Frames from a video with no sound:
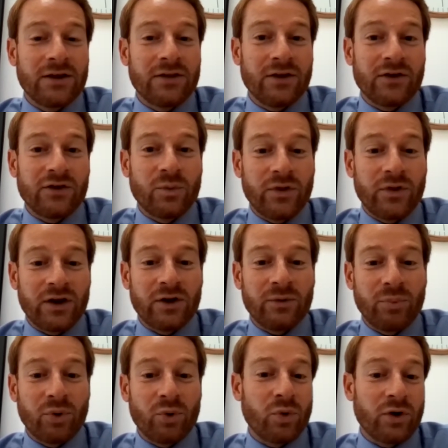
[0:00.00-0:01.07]
that's within a
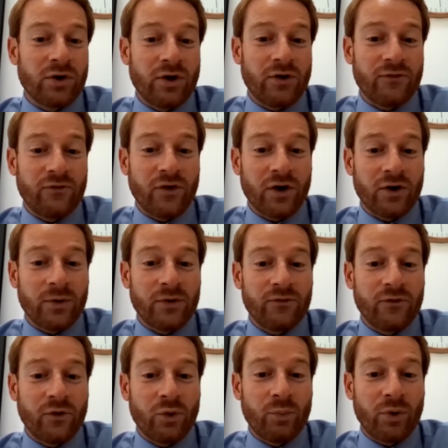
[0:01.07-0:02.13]
pool and not follow a
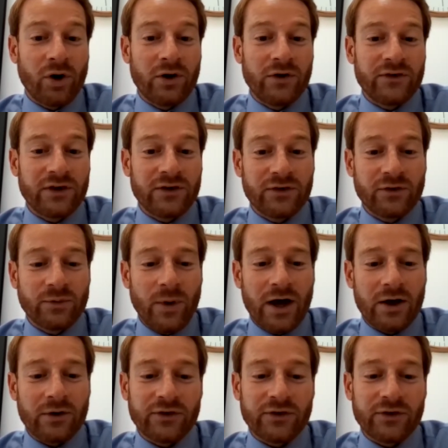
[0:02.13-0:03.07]
full process as well,